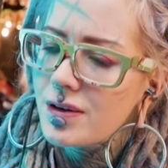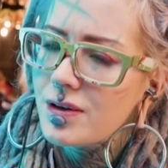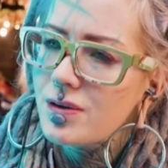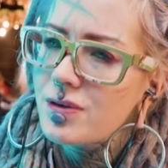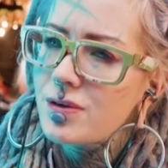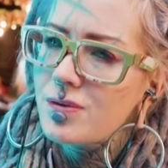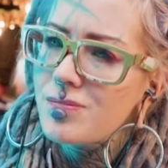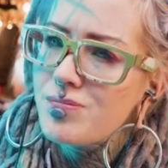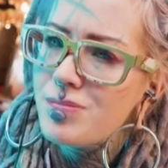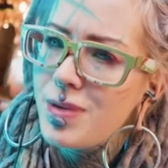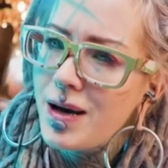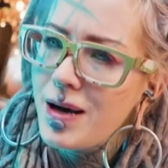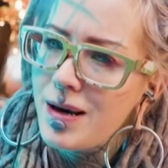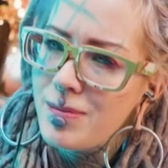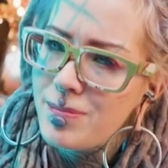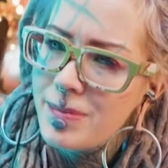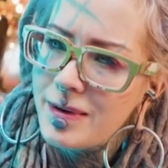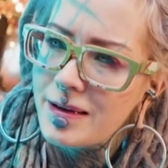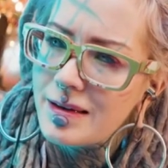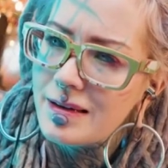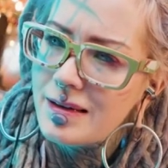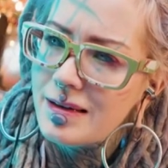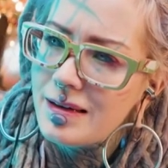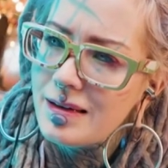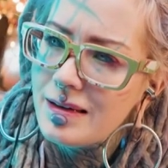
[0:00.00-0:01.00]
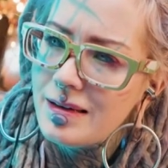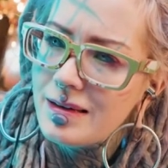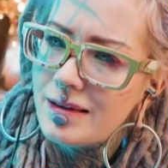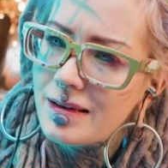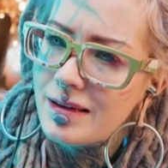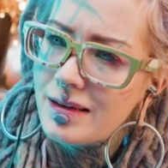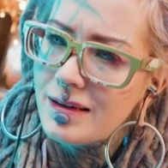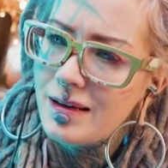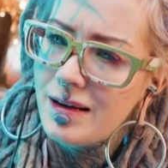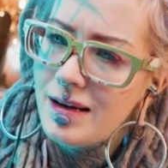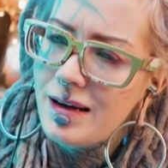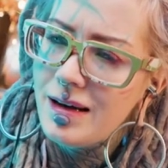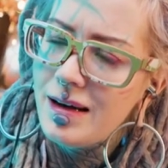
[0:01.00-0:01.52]
a good pepper
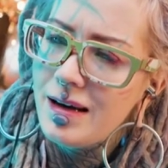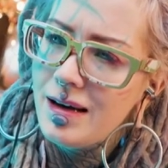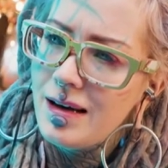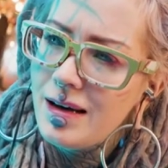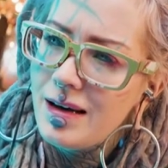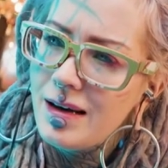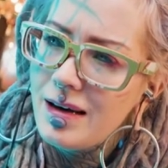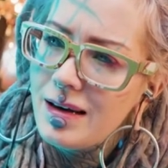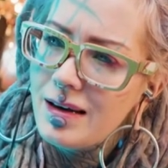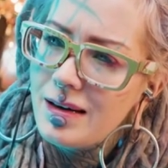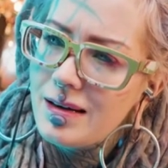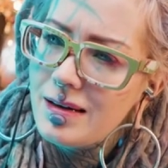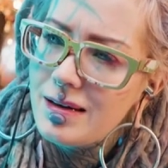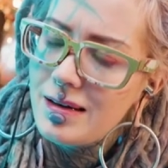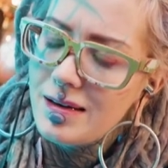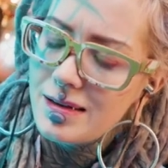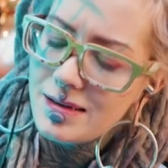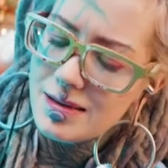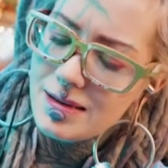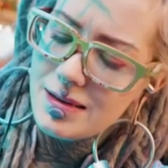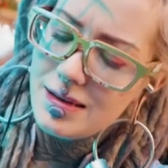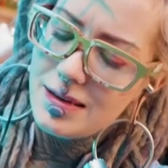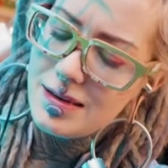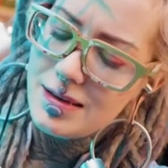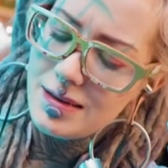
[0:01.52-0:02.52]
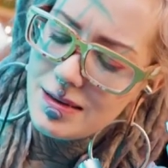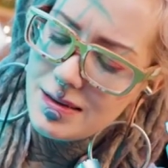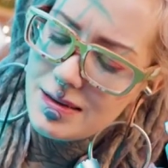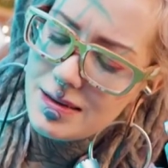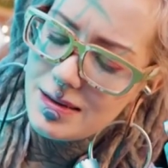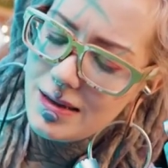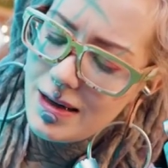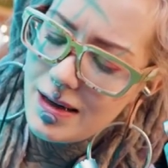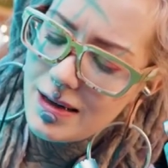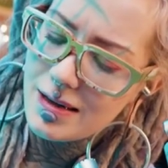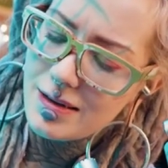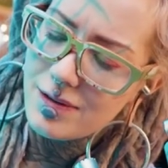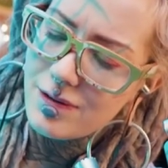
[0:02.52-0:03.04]
season. This year, it's
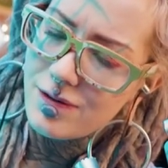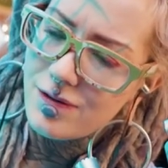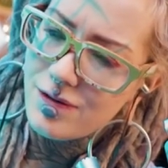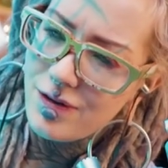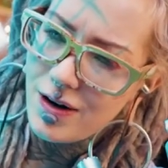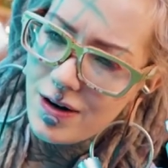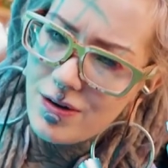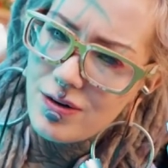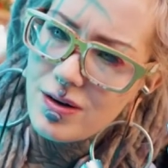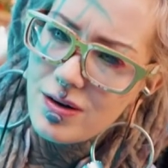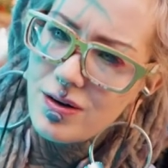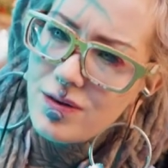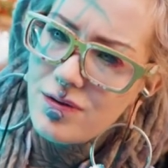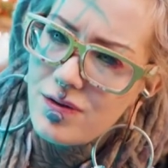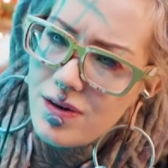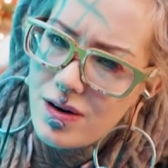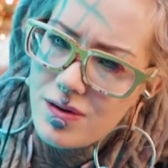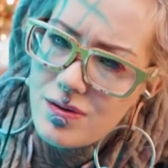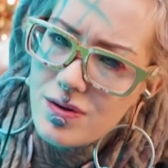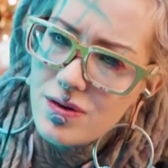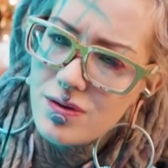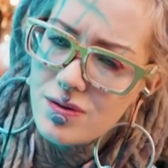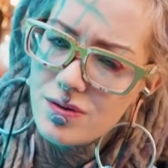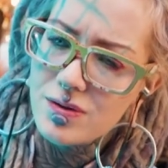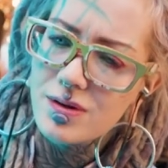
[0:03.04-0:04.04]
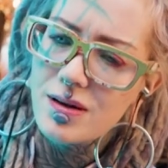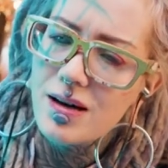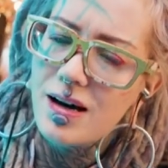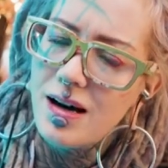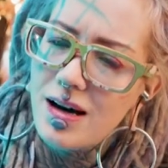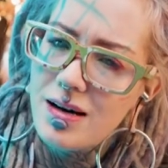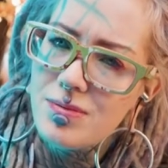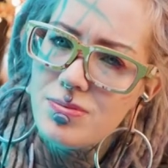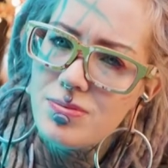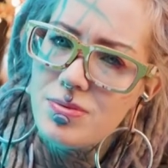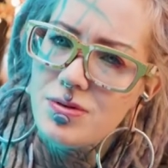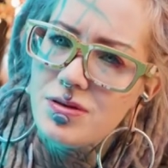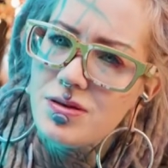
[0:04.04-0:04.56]
like a very good
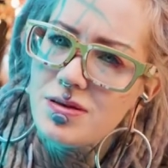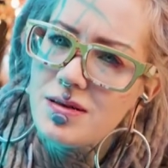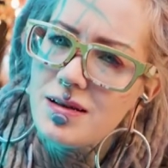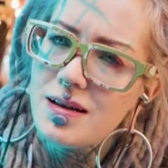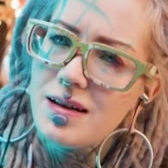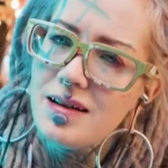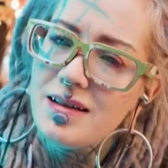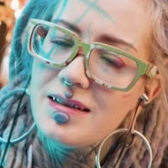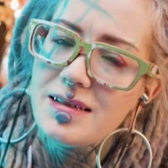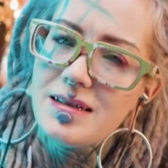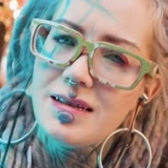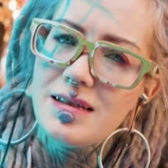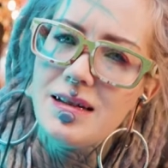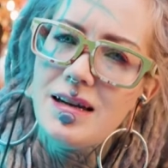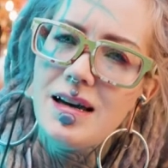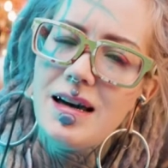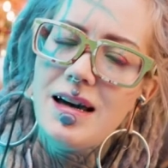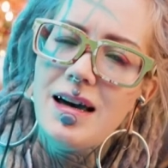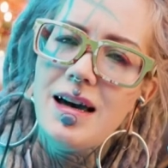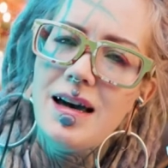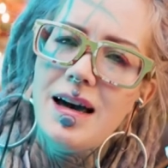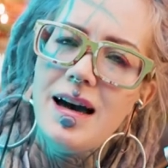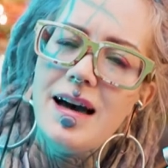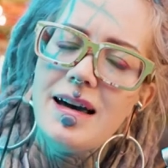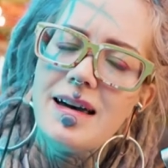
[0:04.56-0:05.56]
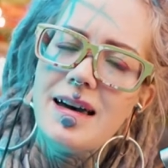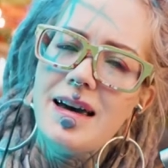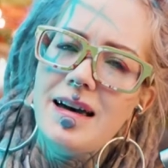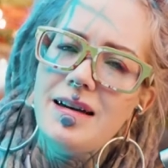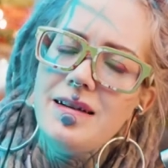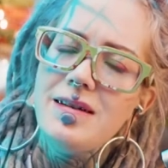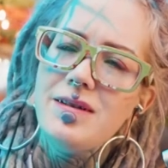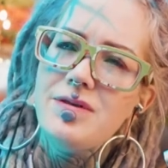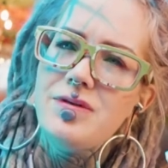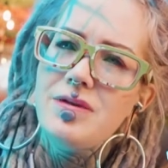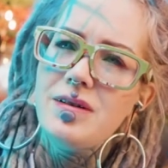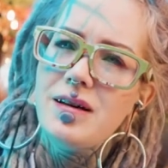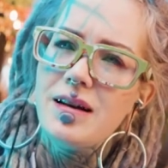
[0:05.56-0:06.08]
cabbage season. I
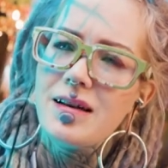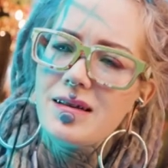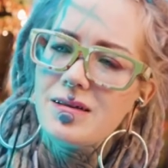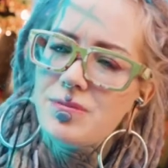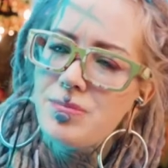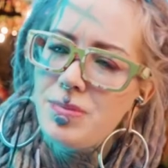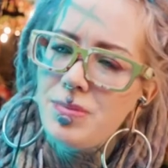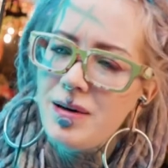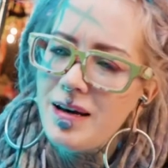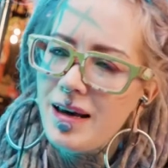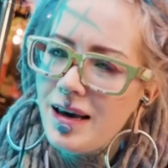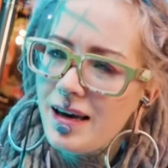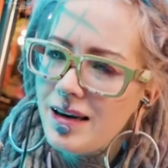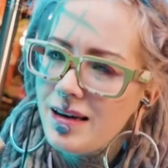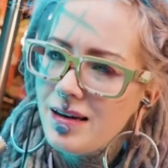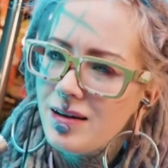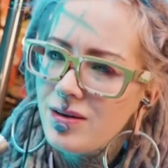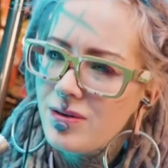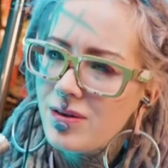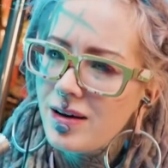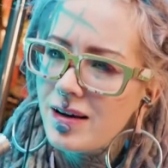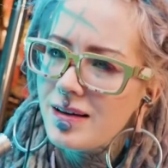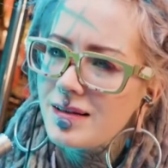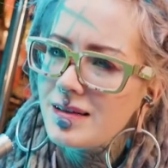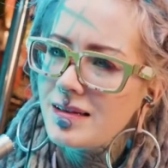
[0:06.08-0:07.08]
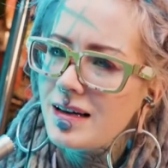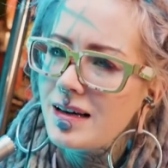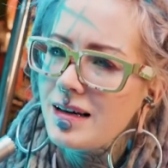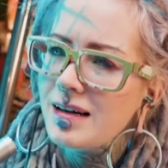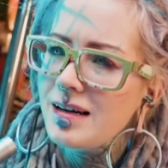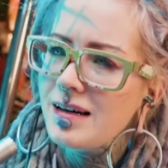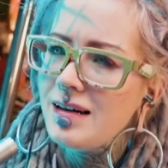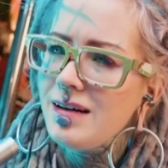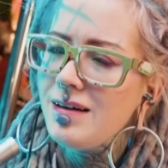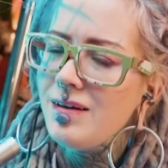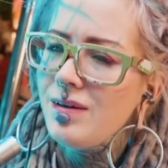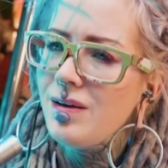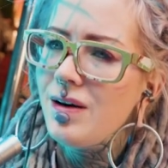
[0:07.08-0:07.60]
can't even explain you
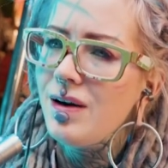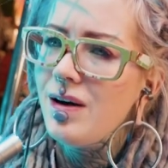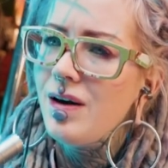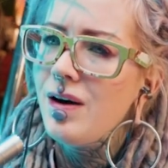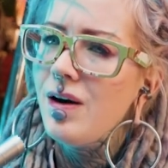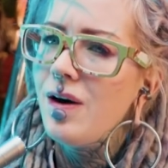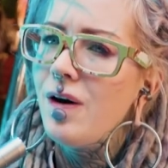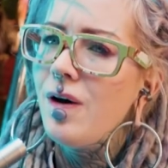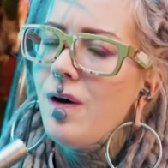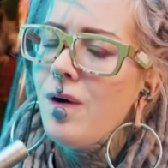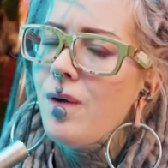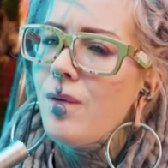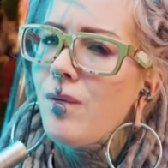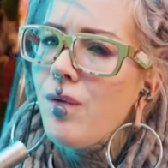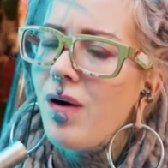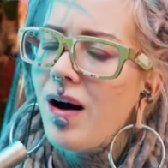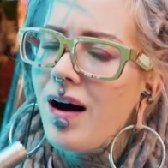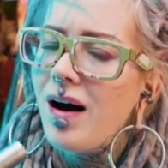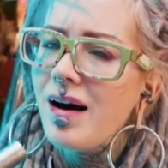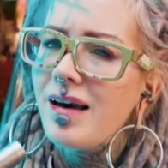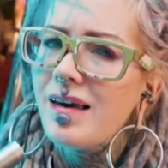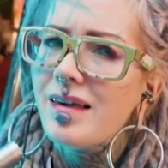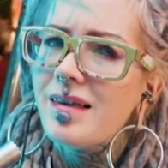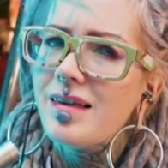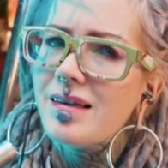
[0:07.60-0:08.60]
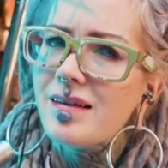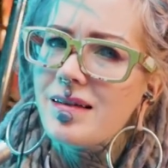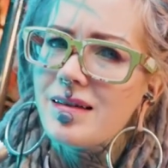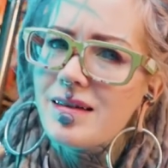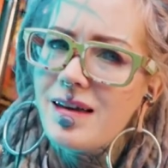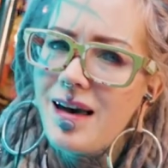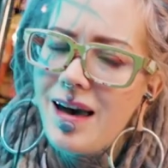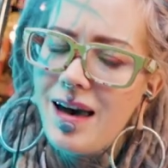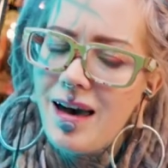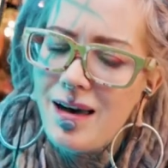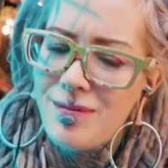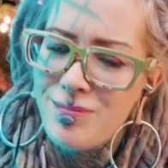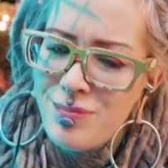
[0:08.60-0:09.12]
exactly why this
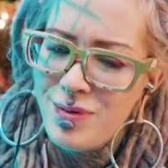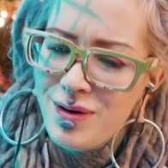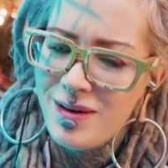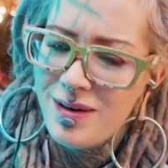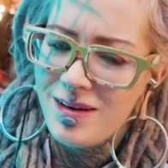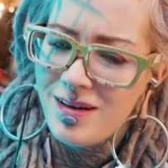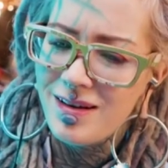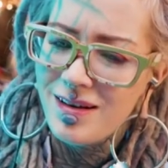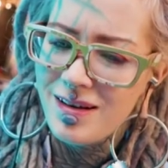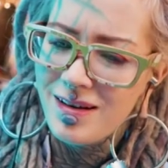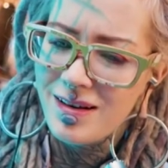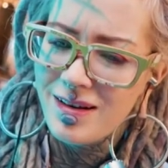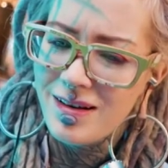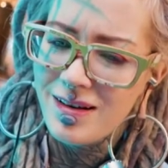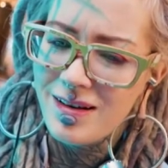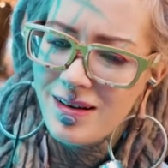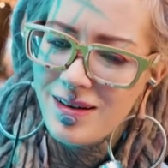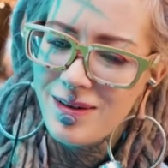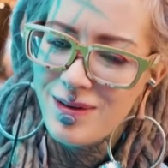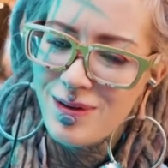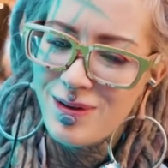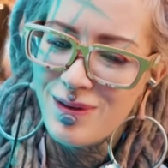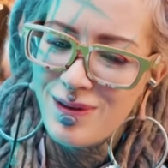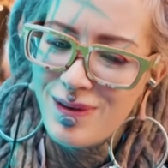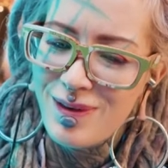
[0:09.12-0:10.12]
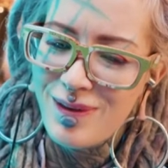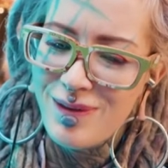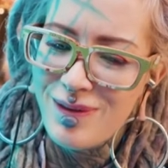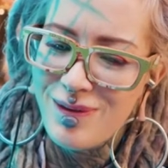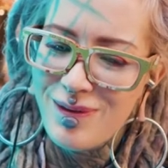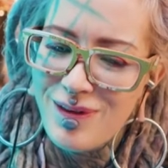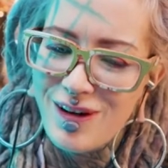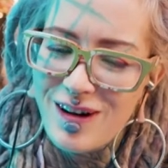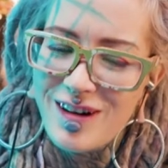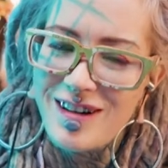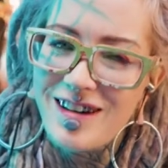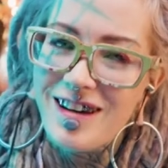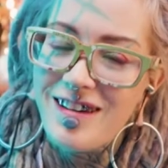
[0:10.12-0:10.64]
happened,
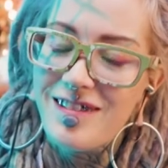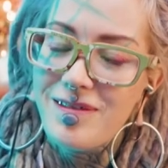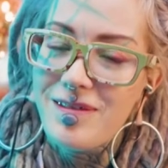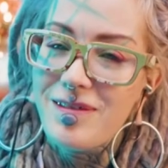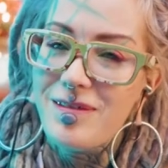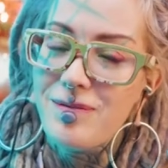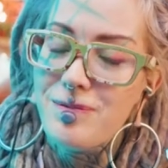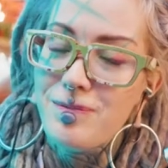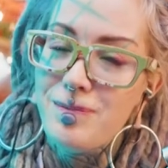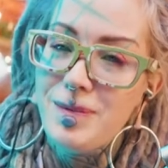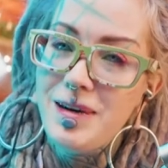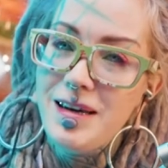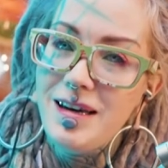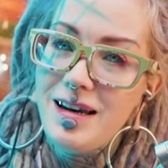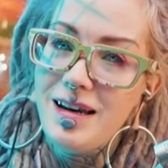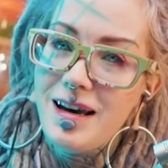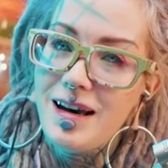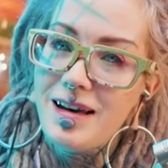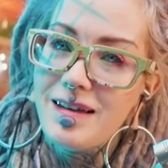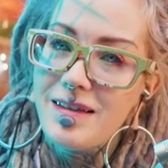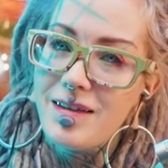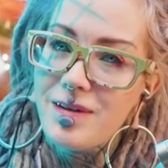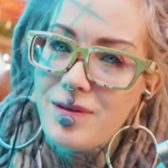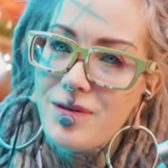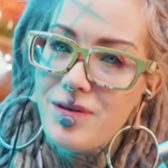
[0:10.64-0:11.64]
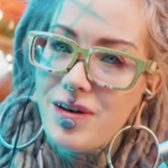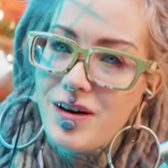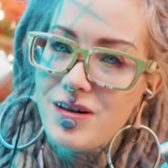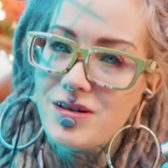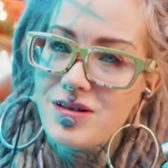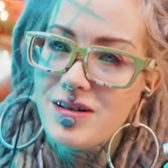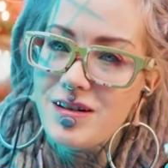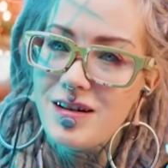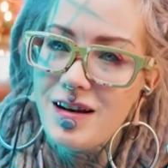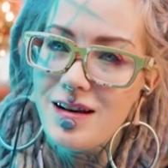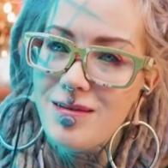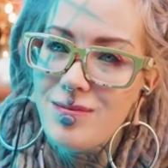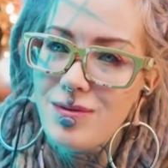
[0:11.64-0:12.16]
but me as a
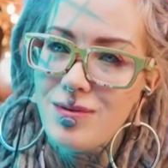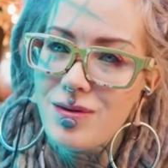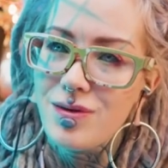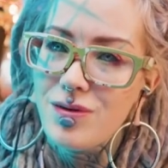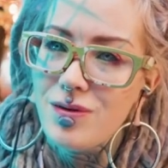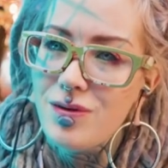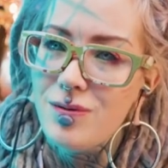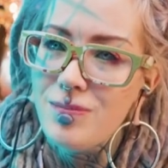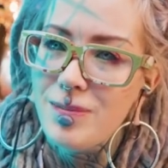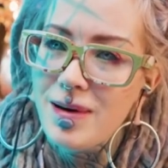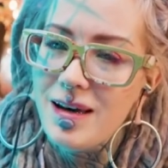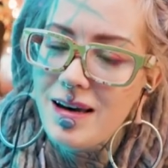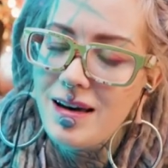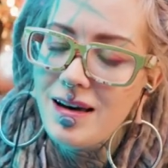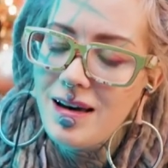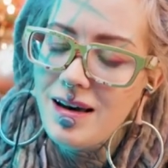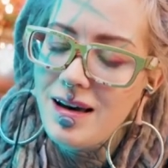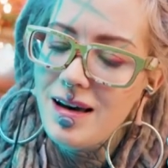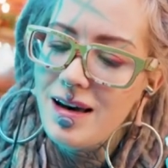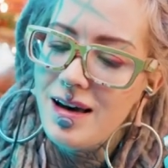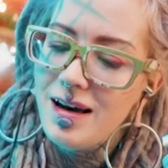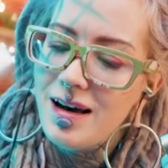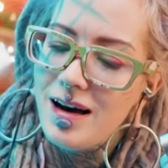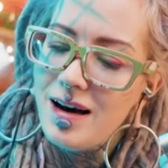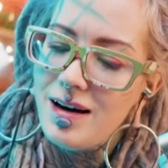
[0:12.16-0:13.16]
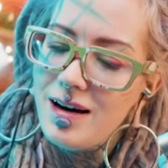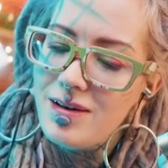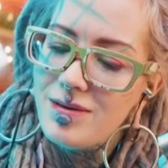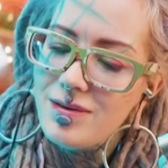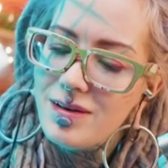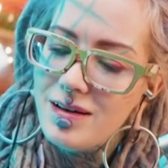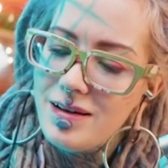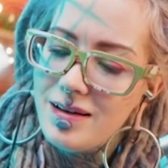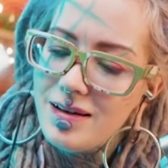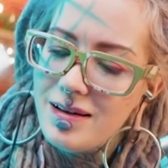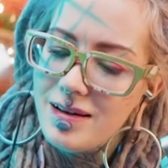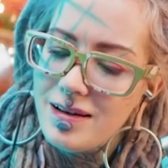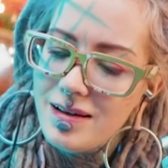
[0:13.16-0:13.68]
vegetable gourmet, I
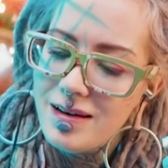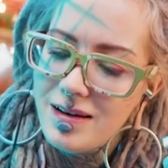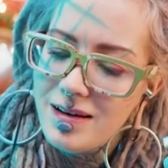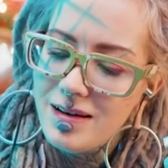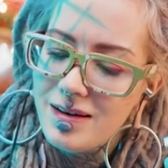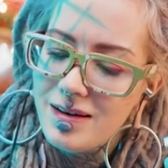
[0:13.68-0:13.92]
really